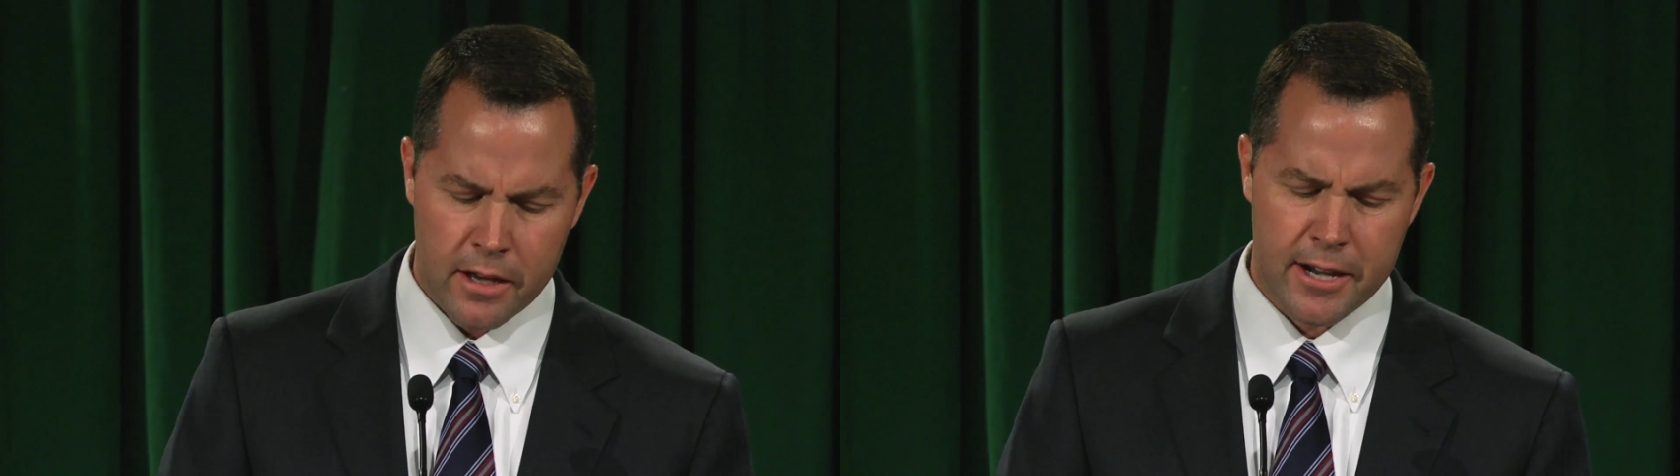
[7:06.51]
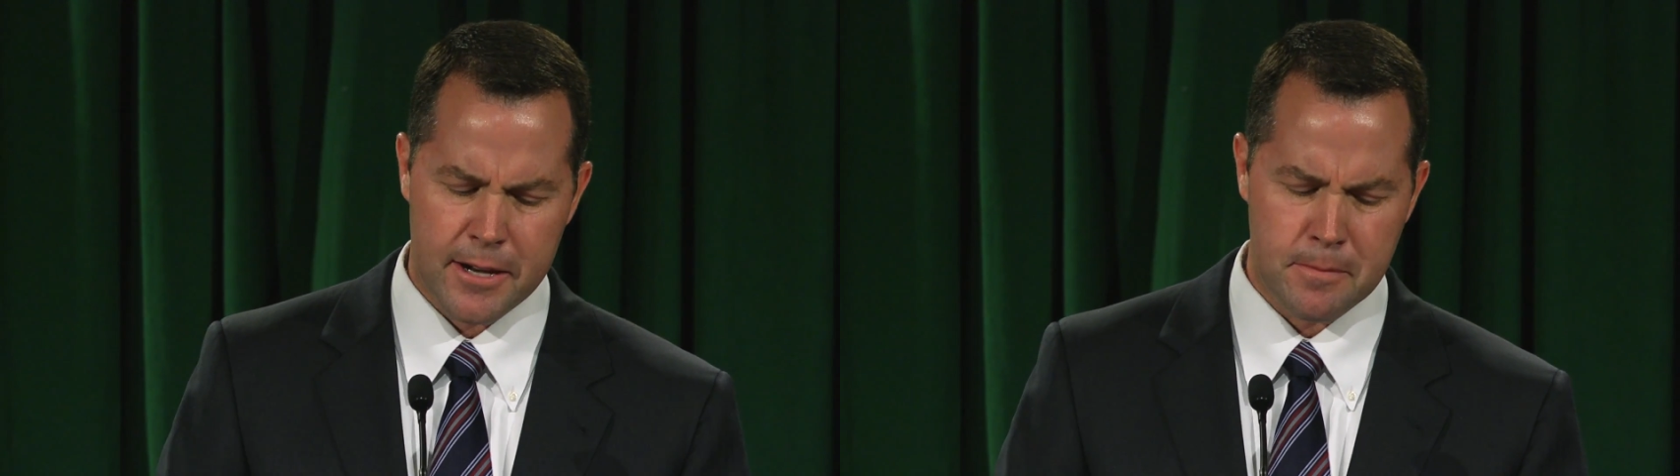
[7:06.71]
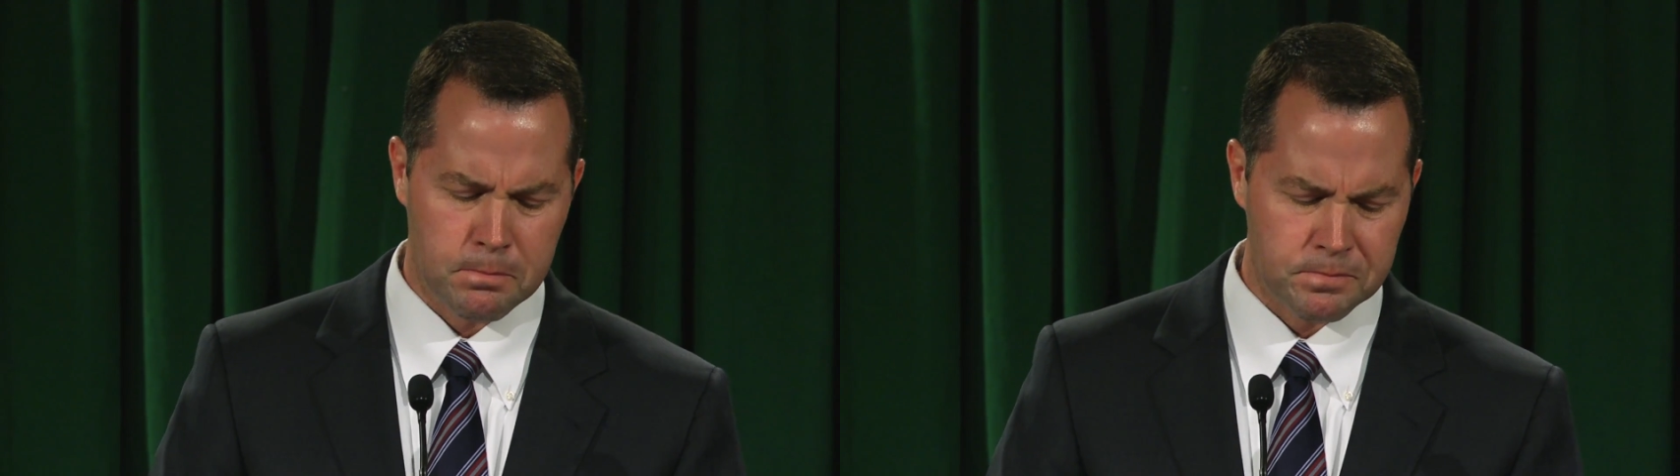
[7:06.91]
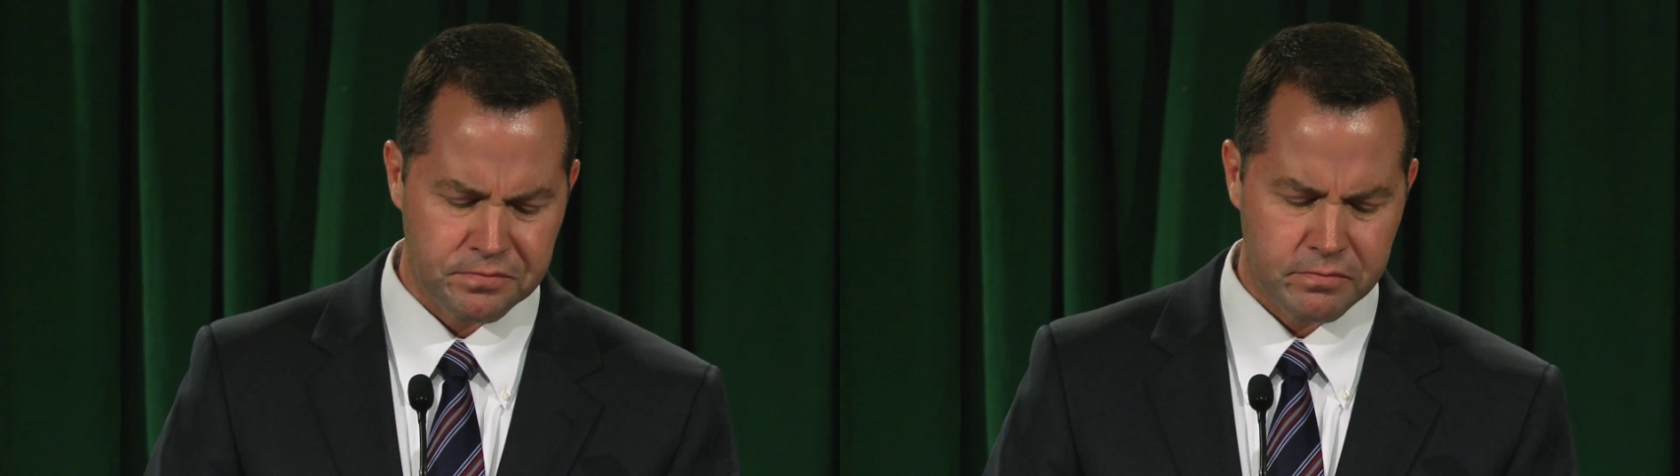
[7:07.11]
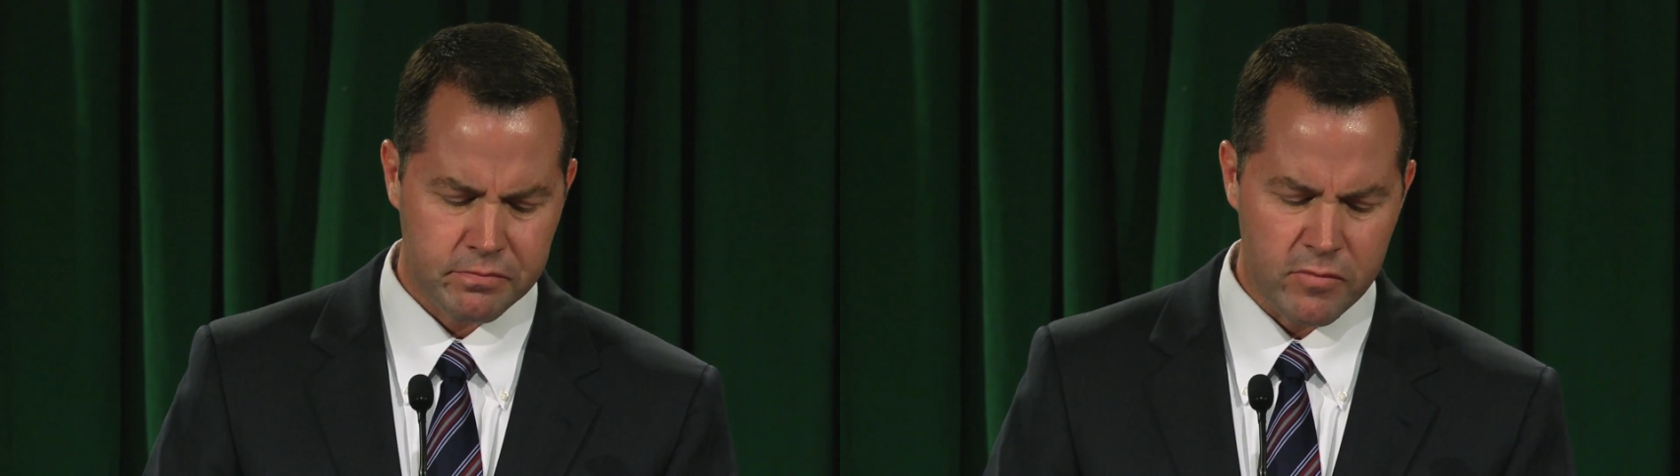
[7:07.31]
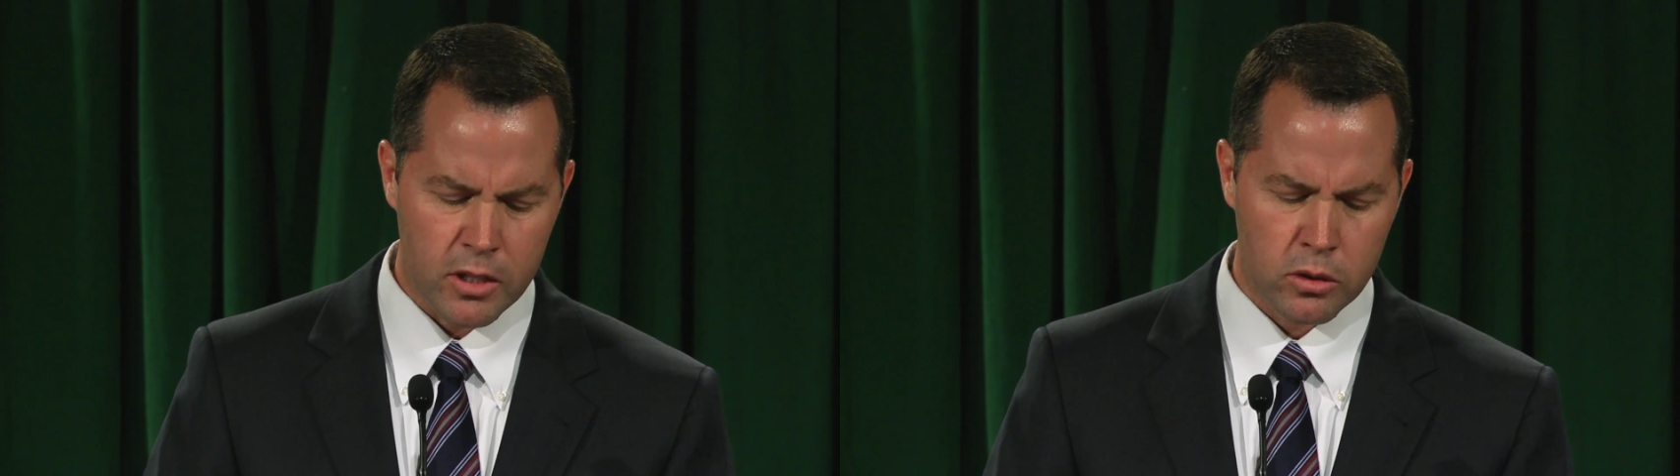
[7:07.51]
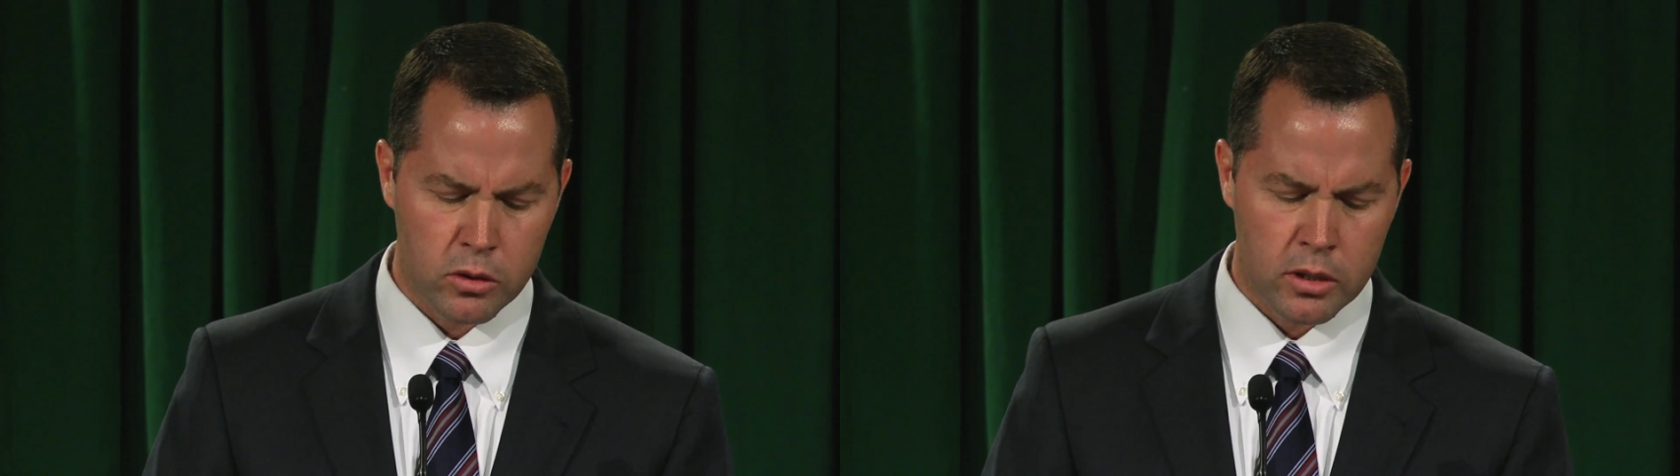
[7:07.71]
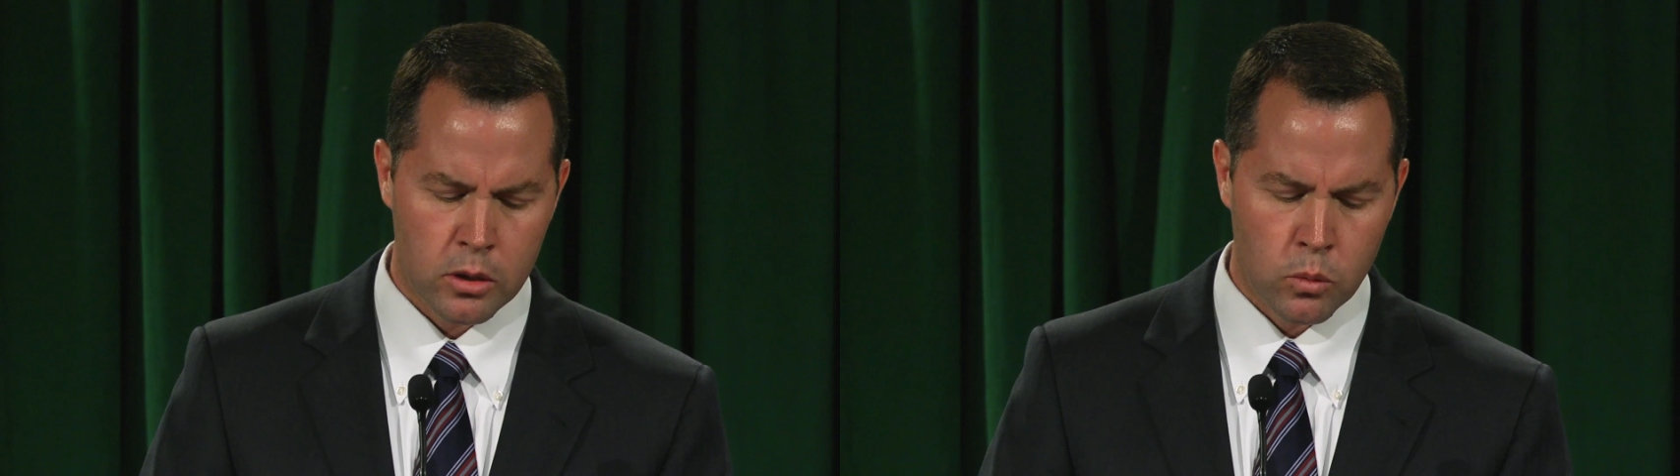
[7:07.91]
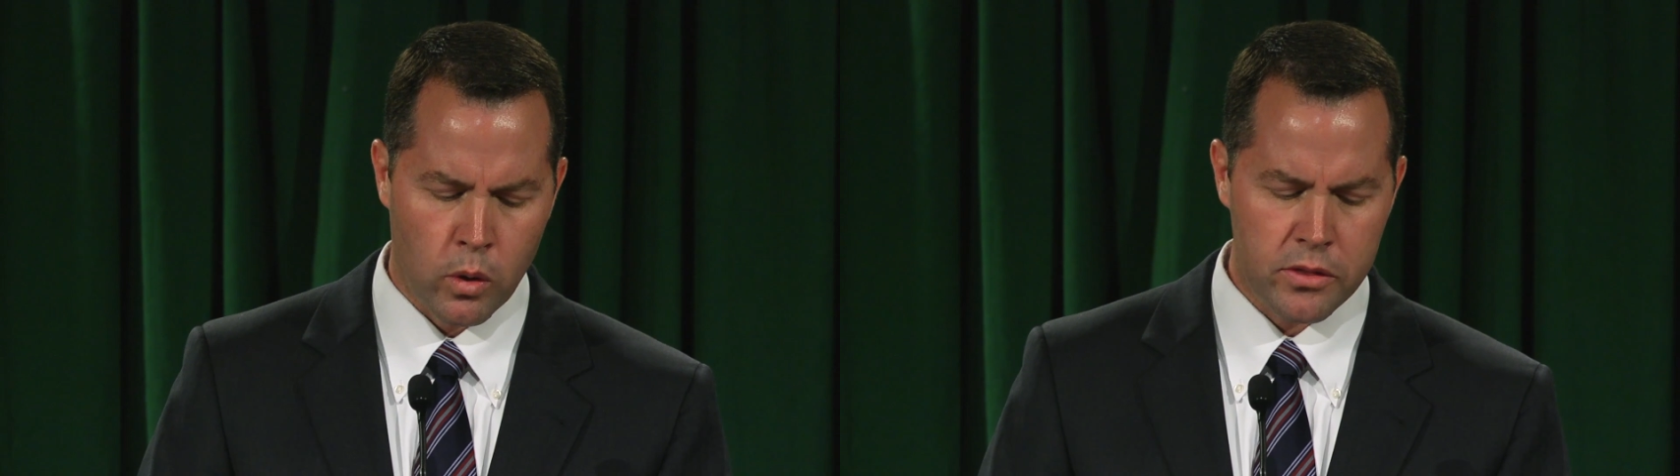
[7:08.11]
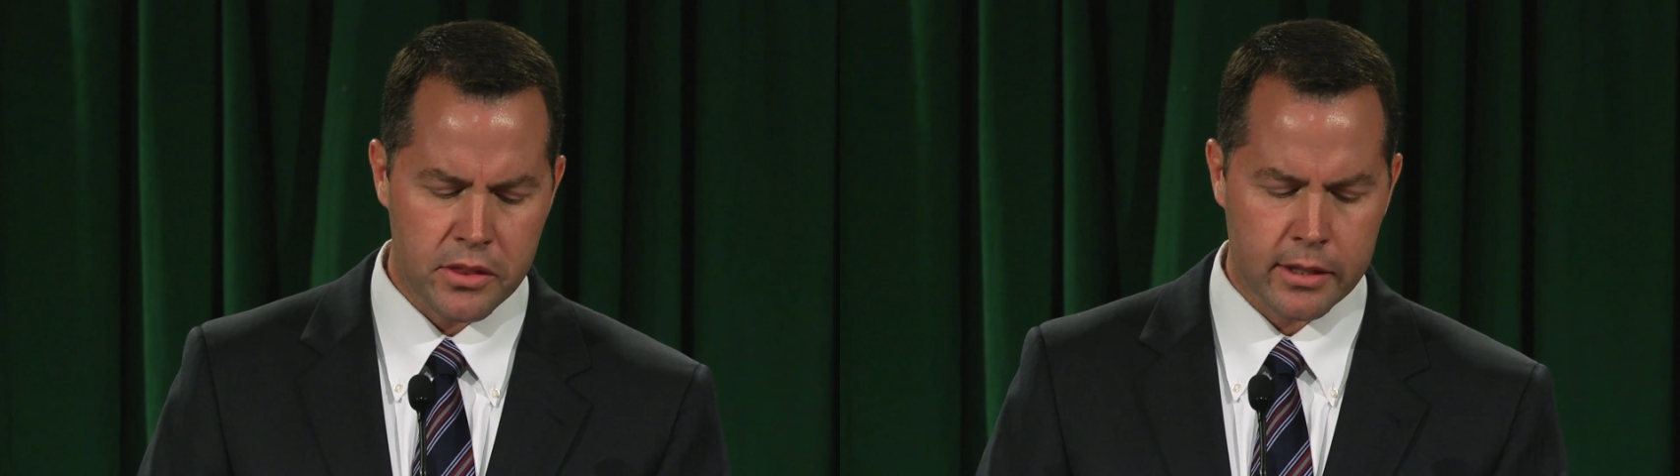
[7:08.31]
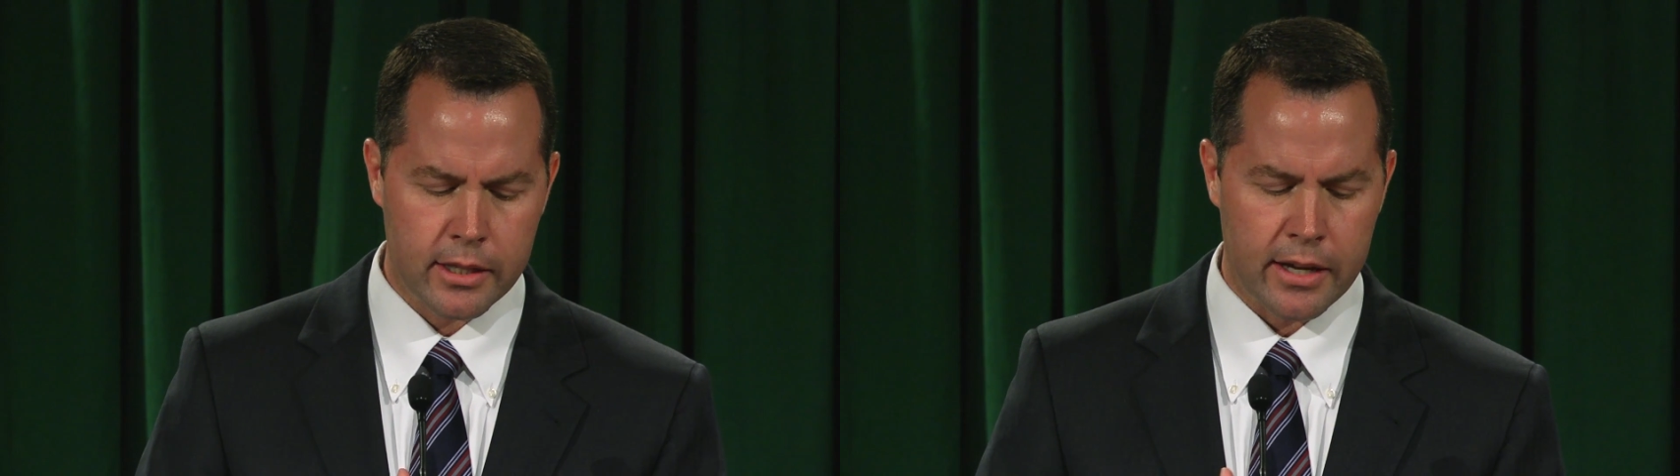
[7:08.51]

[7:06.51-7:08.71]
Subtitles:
One thing